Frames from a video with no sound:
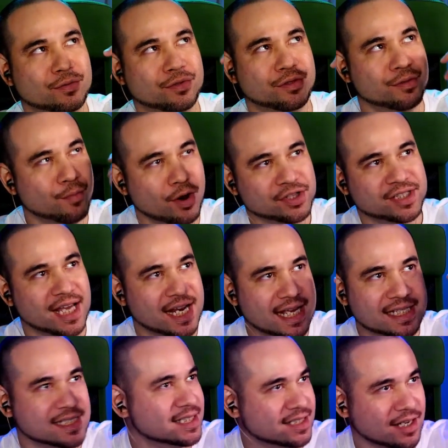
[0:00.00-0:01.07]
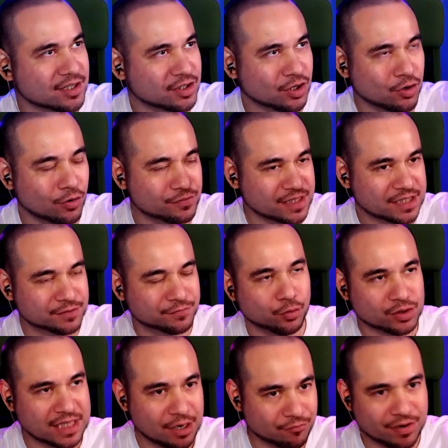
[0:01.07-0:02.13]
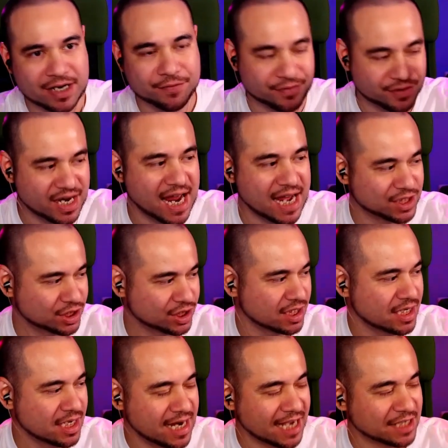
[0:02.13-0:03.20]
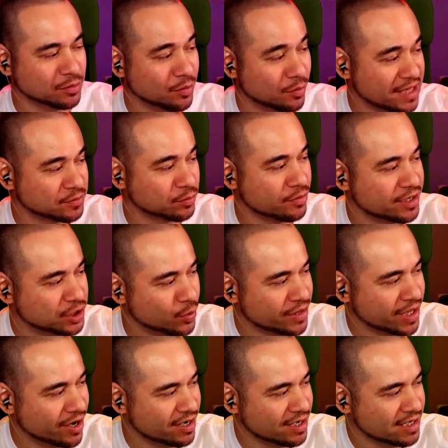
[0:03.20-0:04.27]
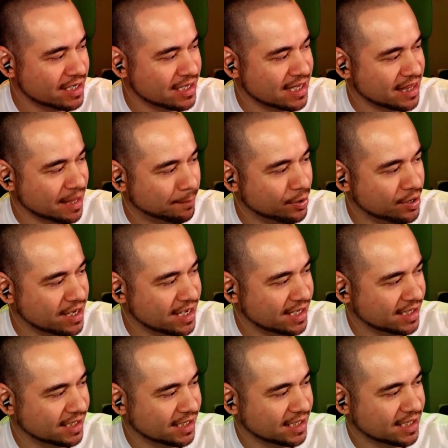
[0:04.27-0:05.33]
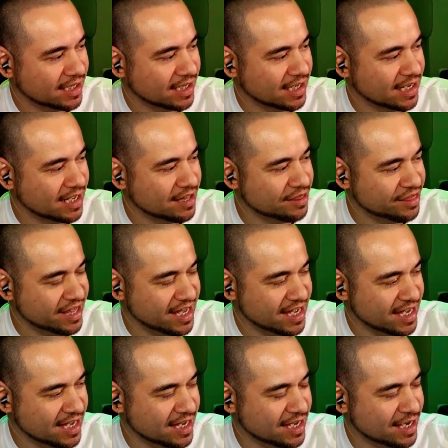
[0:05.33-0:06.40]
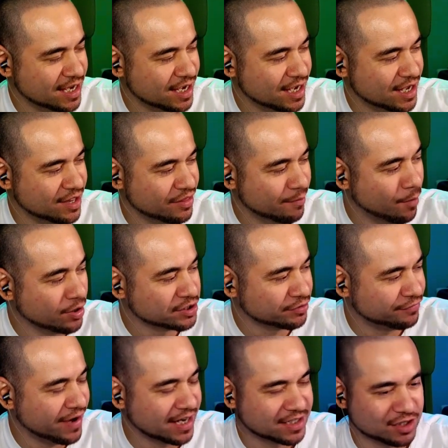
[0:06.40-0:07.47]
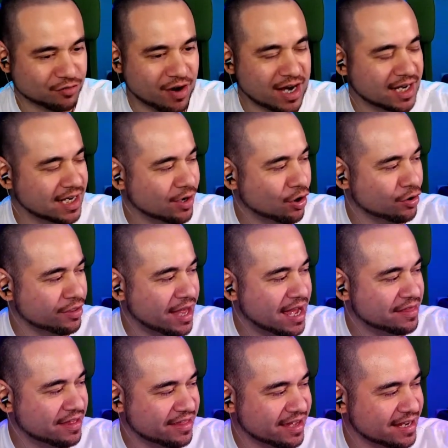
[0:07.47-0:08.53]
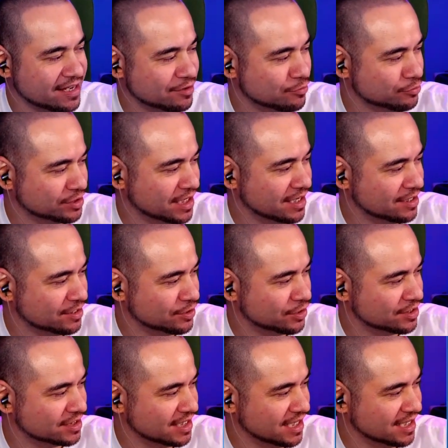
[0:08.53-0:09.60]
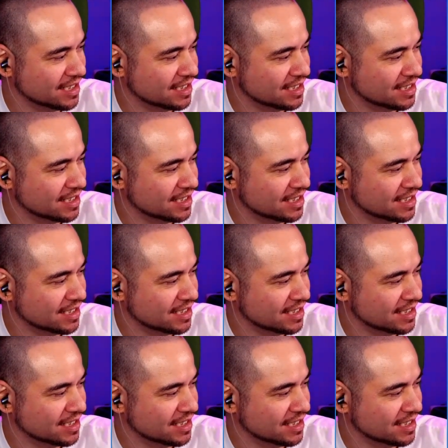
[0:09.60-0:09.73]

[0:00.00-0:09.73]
moss that isn't stuck to the glue obviously just falls down ready for the next one. And that's what they're doing. They're putting the moss effect directly on there, and then you can see it